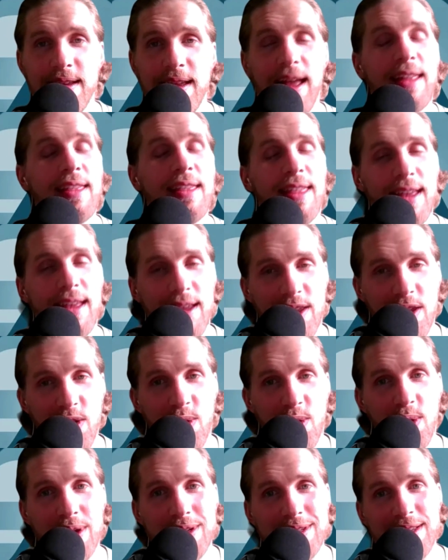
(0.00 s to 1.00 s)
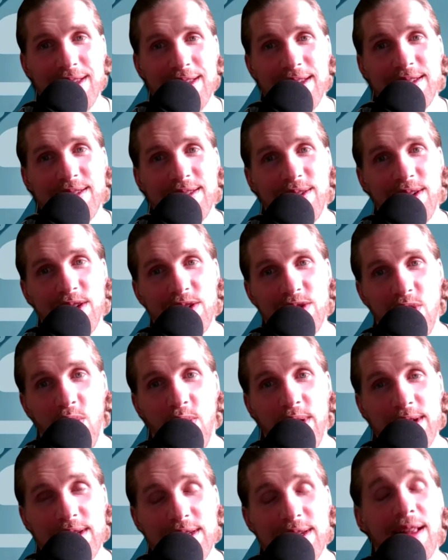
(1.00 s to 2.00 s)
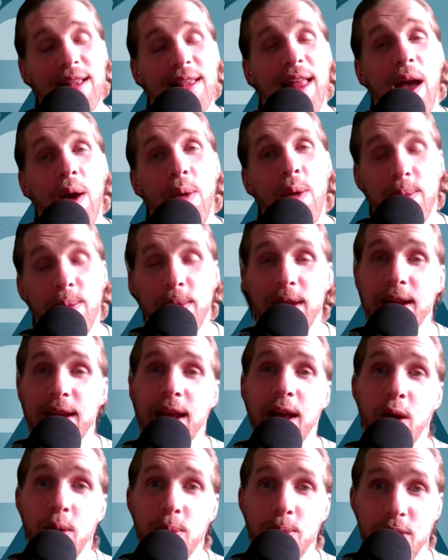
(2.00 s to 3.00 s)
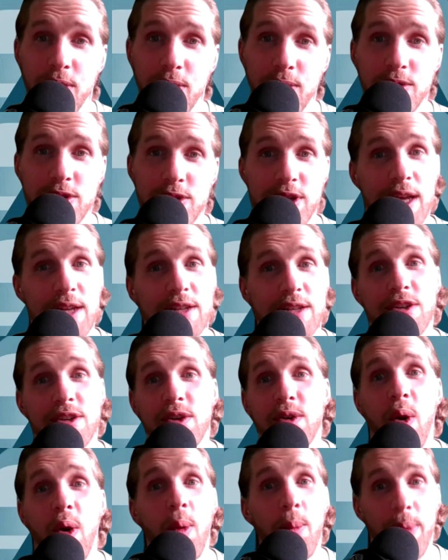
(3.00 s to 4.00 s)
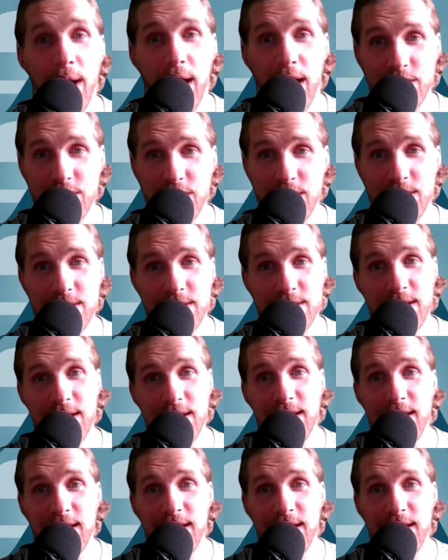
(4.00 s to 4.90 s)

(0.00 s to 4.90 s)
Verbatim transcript: And thank you as a listener, as always, allowing me to help you chase your own passions.